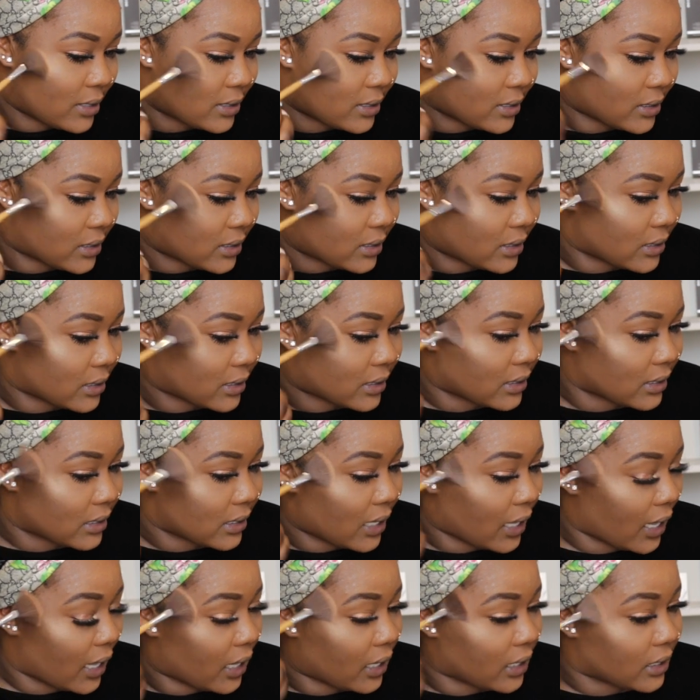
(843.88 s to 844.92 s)

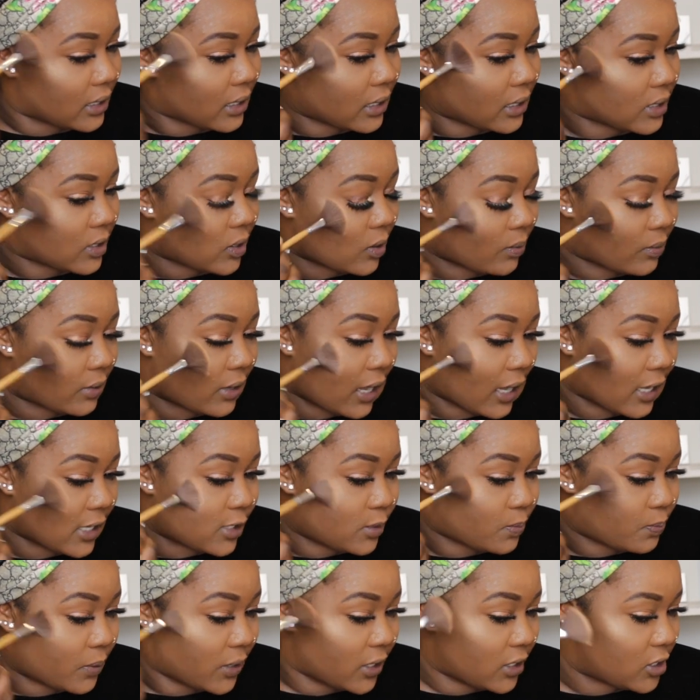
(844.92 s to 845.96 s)
slay, take some
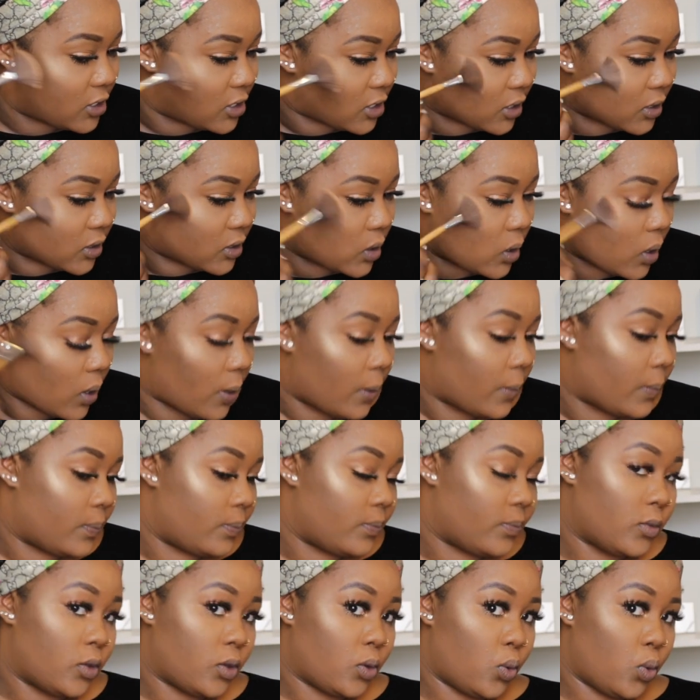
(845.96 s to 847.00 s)
nice pictures.
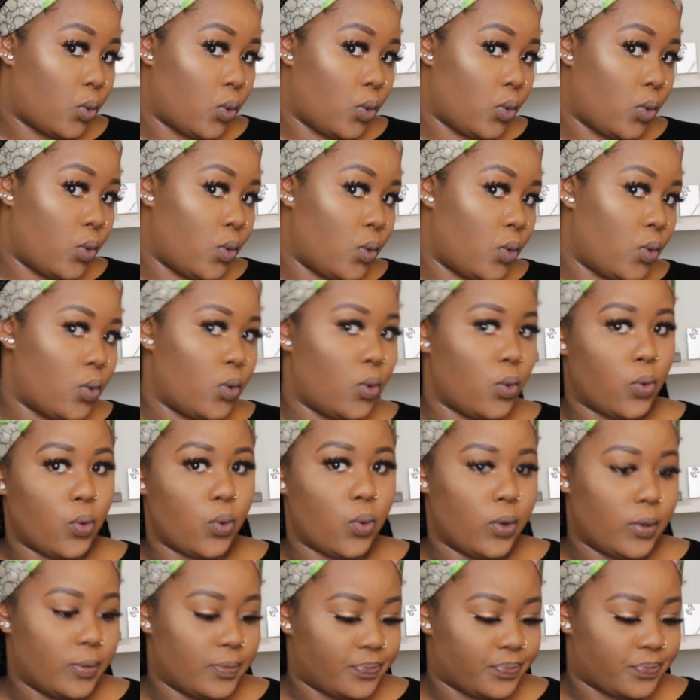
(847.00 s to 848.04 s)

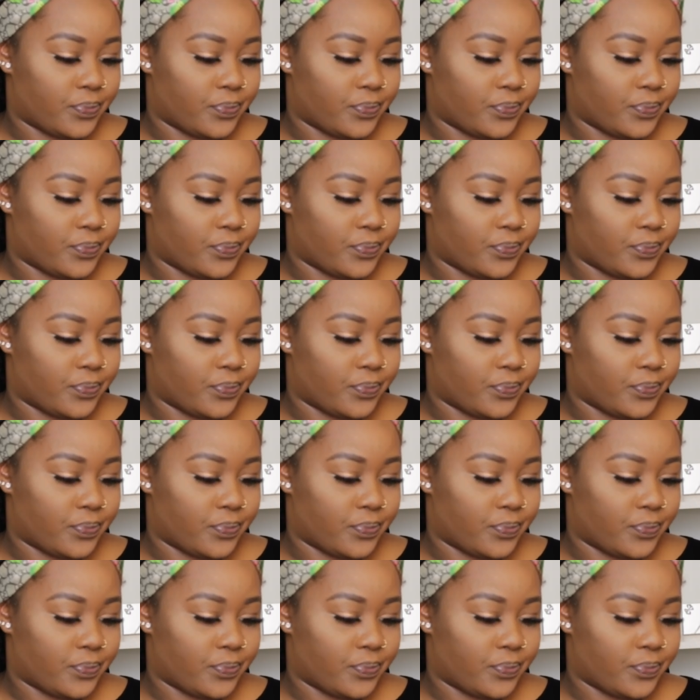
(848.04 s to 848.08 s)
Woo-hoo.